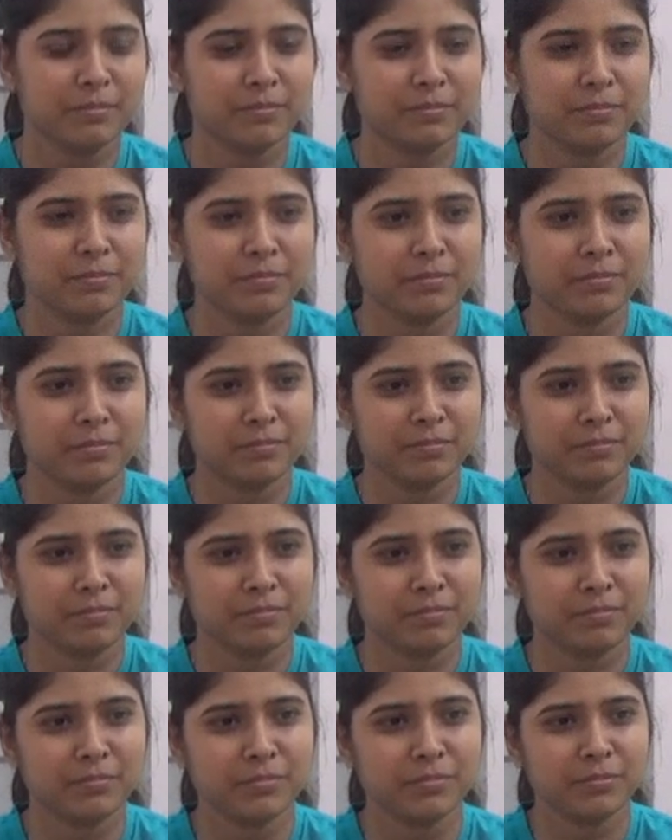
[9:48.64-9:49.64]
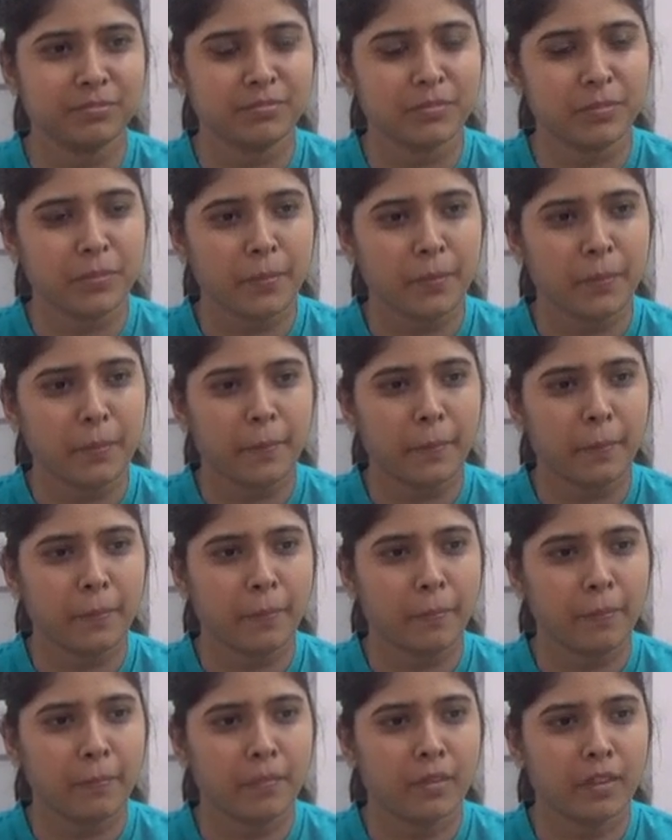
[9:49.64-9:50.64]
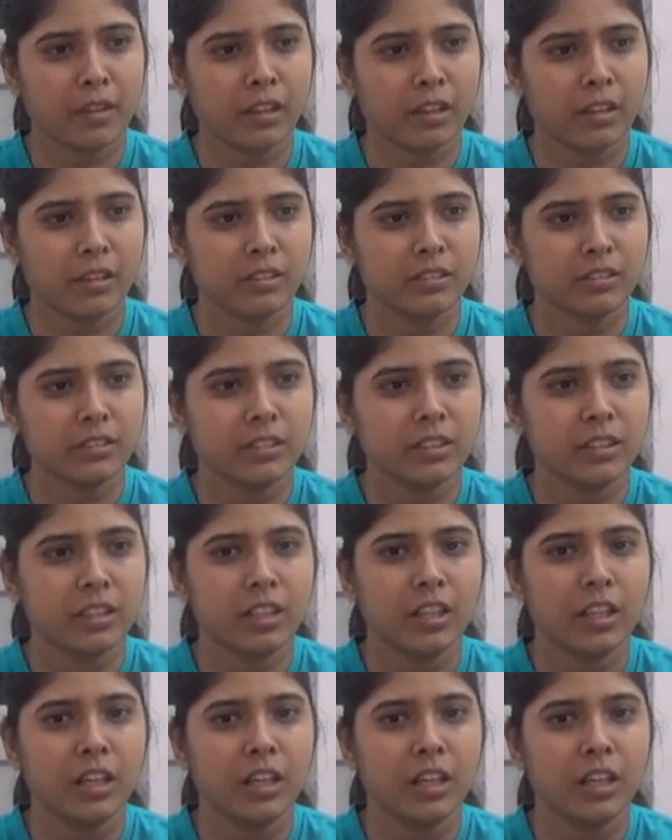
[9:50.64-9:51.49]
Okay. For PhD, you are not interested?